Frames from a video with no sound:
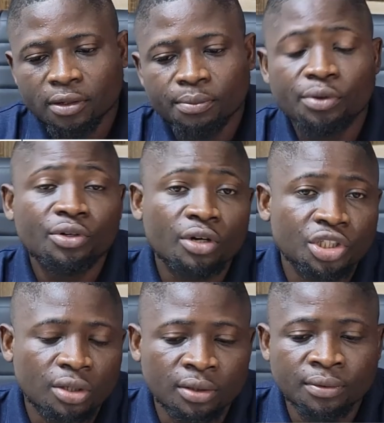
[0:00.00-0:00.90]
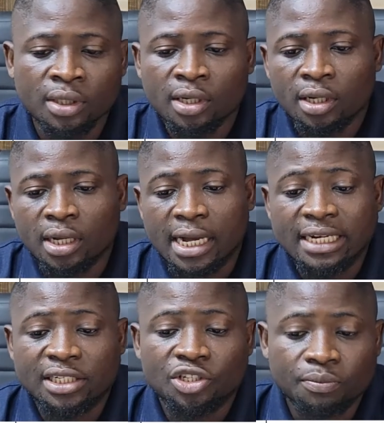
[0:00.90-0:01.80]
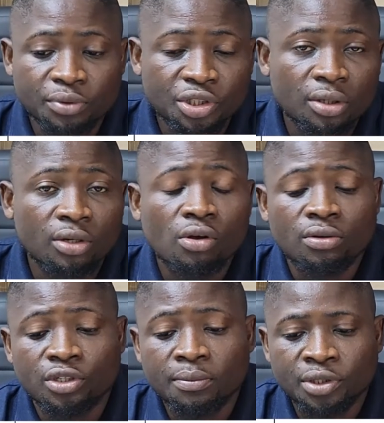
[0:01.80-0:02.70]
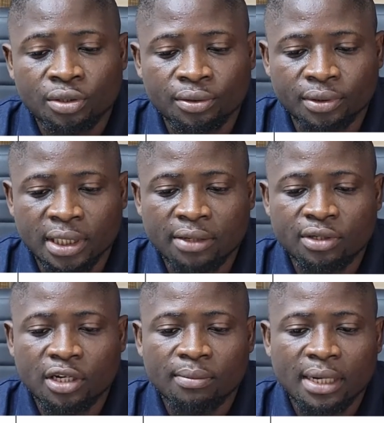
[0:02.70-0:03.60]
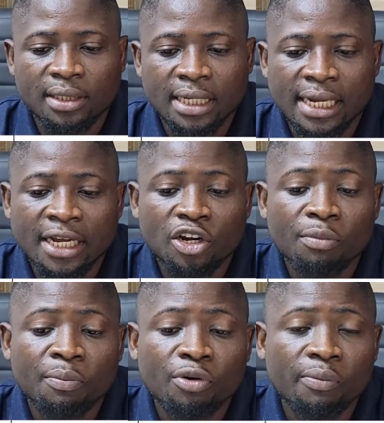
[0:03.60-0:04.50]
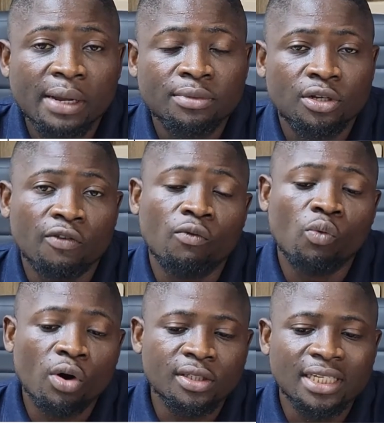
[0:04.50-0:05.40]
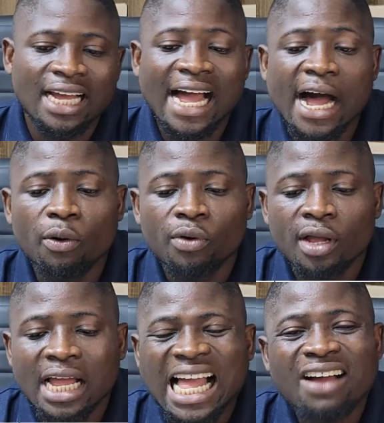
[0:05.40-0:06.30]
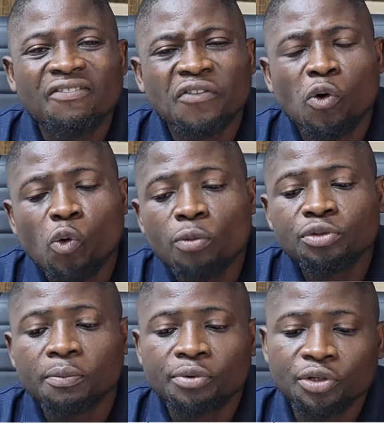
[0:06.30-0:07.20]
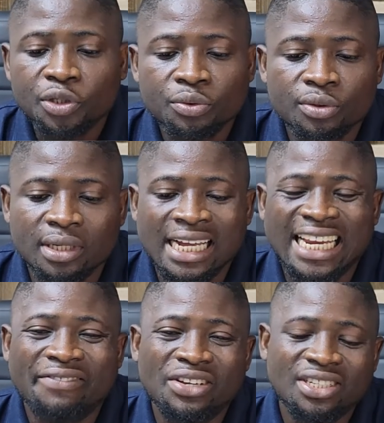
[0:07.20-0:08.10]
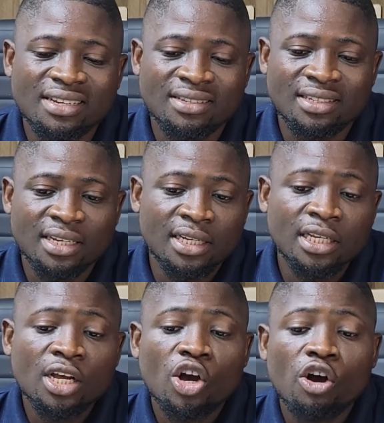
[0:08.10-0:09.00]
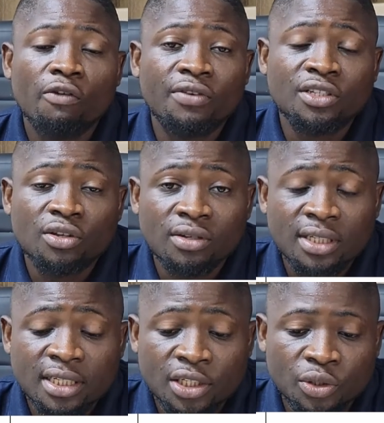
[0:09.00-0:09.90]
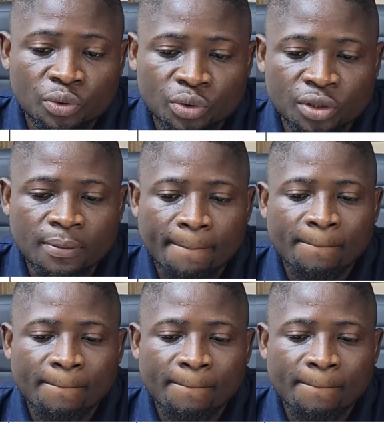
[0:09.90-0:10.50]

production uh, distribution consumption then talk about uh, economic problems of what how and for whom to produce and efficiency of resources used